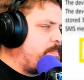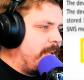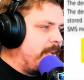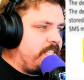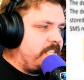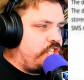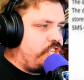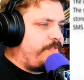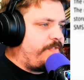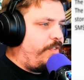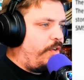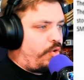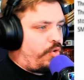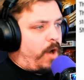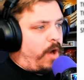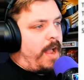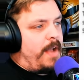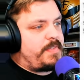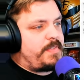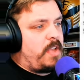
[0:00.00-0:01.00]
messages,
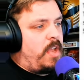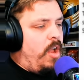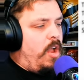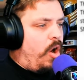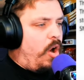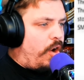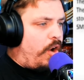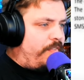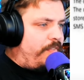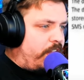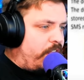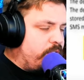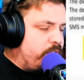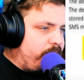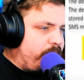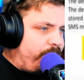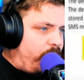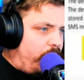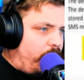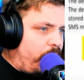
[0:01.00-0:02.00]
photographs, or videos
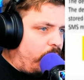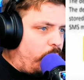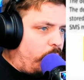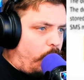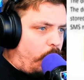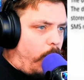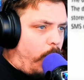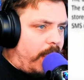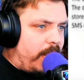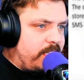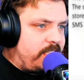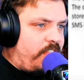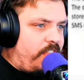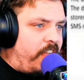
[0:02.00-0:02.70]
involving the Watts.